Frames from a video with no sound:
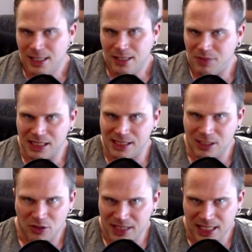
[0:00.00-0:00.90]
But they're still
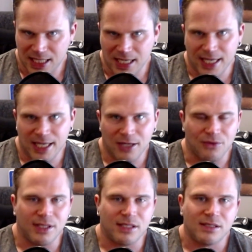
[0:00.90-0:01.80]
going to be taking a hit on
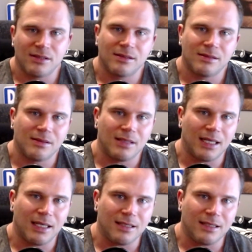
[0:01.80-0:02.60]
this uh,